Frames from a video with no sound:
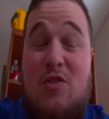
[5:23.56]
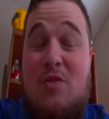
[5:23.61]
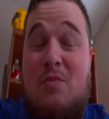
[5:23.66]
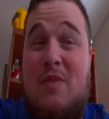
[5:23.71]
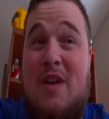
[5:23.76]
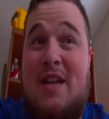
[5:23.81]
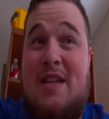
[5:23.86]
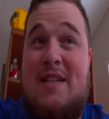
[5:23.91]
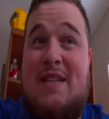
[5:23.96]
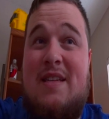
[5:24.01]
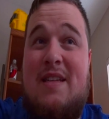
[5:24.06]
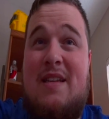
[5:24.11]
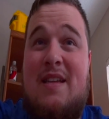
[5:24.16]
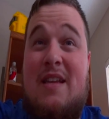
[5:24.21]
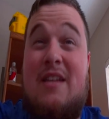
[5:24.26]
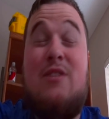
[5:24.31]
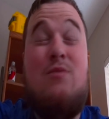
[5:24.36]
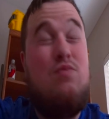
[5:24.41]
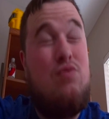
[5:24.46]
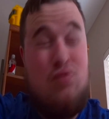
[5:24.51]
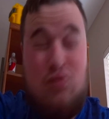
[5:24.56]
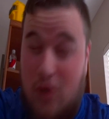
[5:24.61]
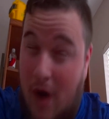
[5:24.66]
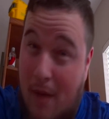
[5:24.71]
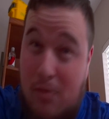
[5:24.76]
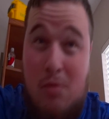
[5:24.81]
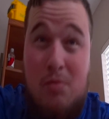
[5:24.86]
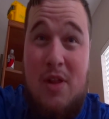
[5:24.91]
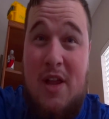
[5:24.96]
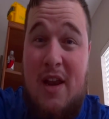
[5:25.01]
admit is
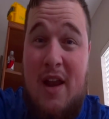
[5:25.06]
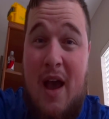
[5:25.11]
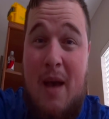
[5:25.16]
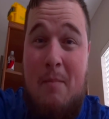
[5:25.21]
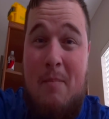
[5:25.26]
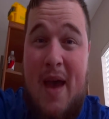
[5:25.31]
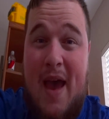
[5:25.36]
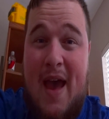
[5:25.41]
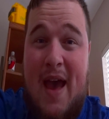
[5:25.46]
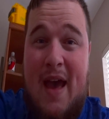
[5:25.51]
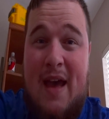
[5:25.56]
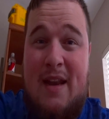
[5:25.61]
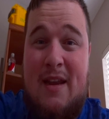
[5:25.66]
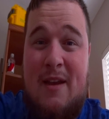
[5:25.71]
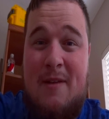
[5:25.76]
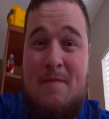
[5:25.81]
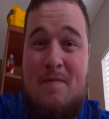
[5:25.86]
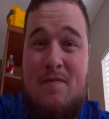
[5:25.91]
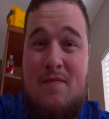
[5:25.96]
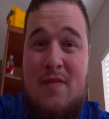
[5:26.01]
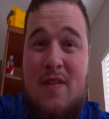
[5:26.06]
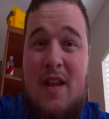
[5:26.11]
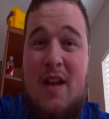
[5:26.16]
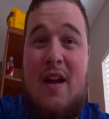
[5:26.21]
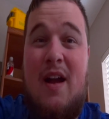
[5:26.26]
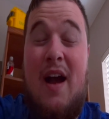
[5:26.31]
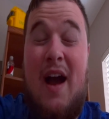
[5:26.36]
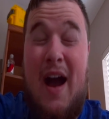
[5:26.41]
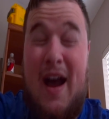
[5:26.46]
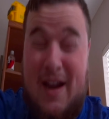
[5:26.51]
probably not bad,
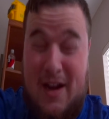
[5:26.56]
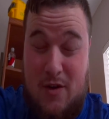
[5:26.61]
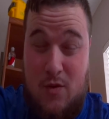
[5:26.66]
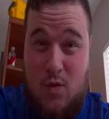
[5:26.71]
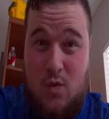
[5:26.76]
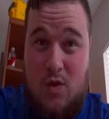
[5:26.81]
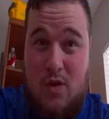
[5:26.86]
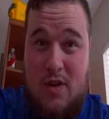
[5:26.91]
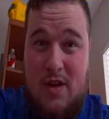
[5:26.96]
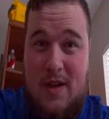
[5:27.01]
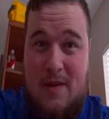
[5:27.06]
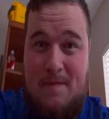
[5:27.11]
Ironwood.